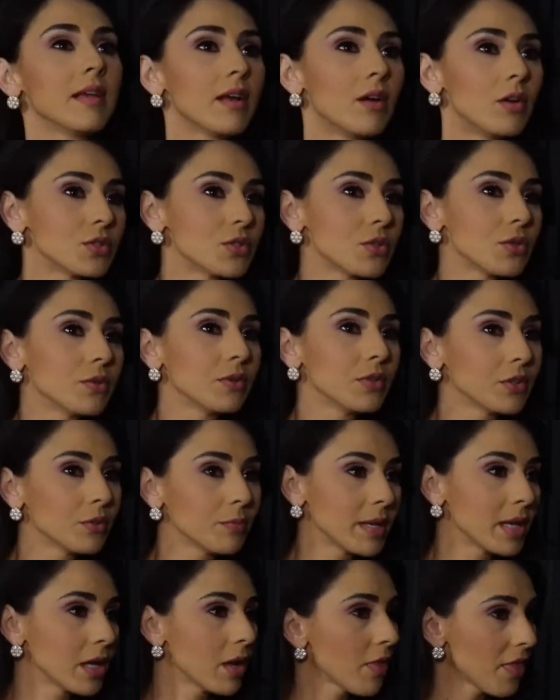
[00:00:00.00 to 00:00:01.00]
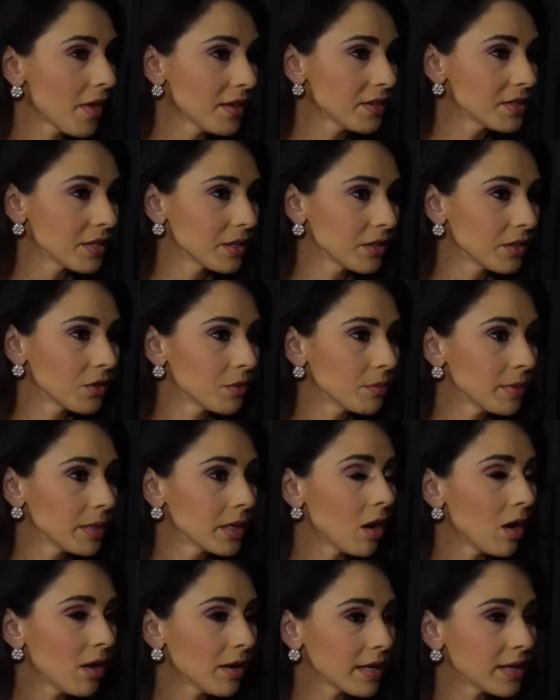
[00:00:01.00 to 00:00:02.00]
also you're being authentic, you're
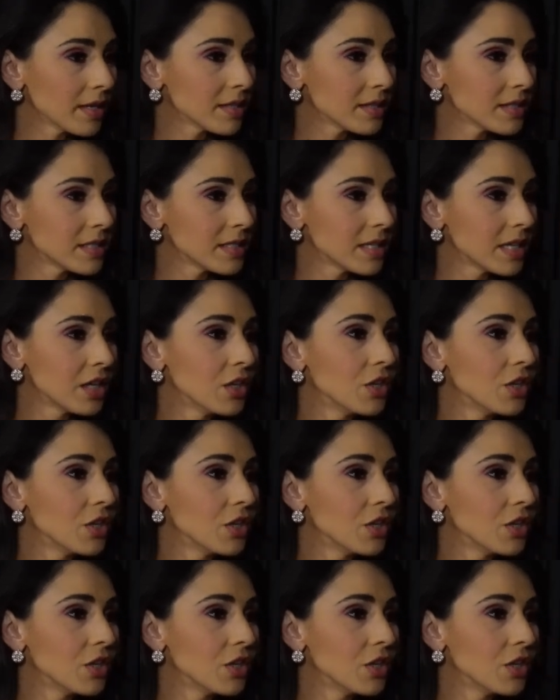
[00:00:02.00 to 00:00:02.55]
being honest.